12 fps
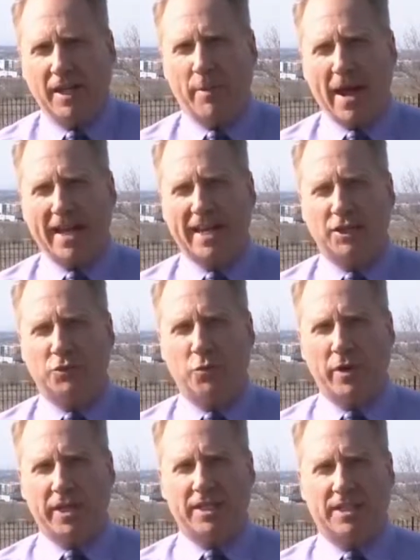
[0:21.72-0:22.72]
Back in
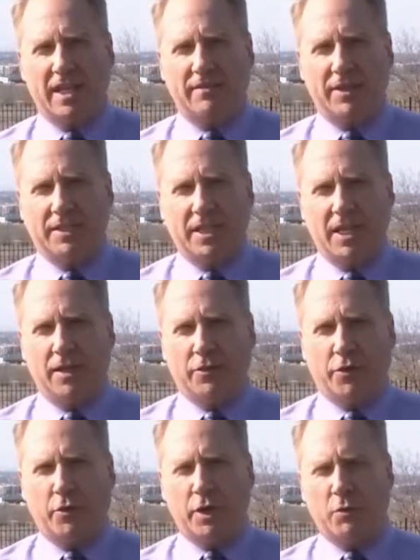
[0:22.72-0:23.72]
2017,
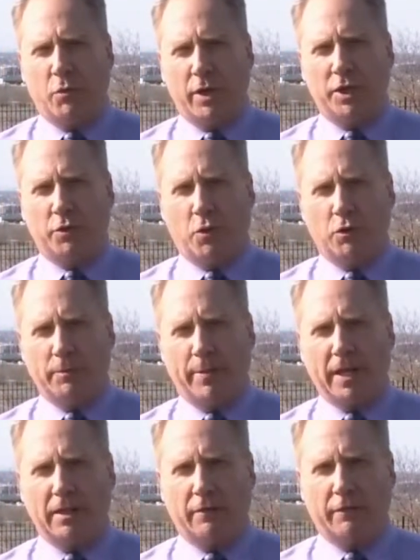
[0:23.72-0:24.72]
31 year old
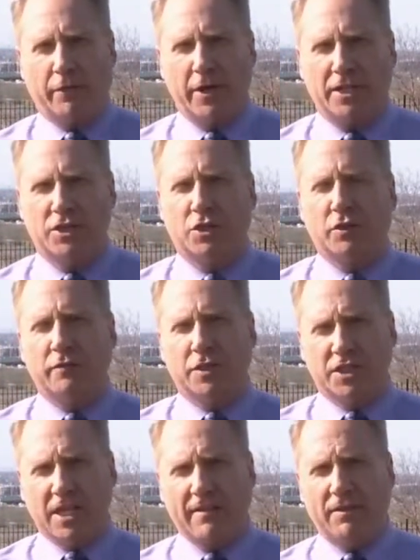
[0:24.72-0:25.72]
Bella Fritz served
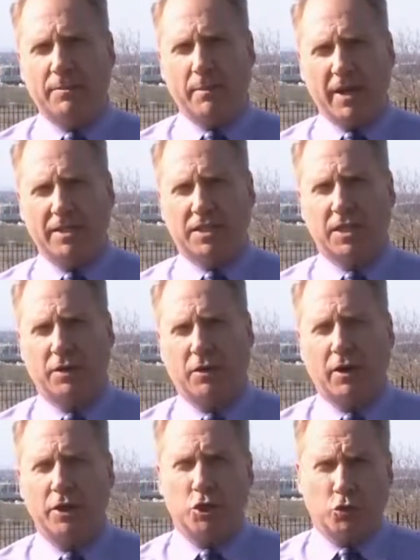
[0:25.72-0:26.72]
seven months
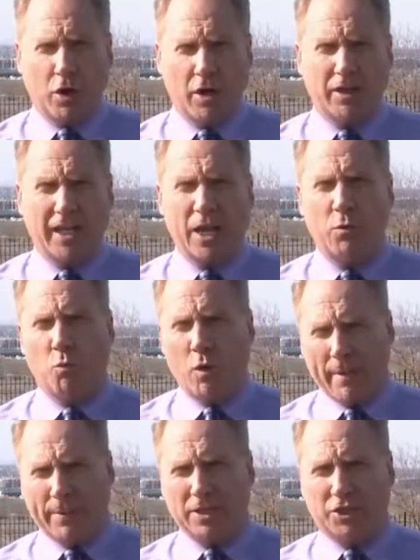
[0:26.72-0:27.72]
here on drug and
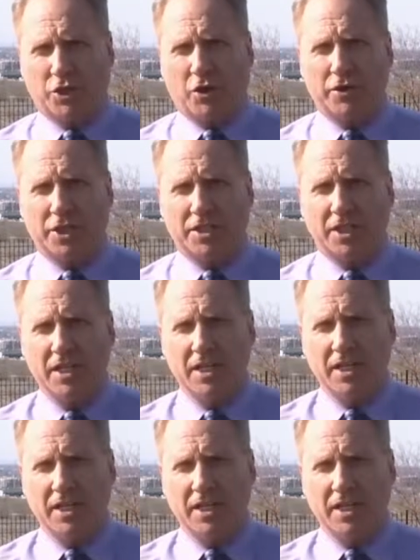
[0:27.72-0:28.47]
weapons charges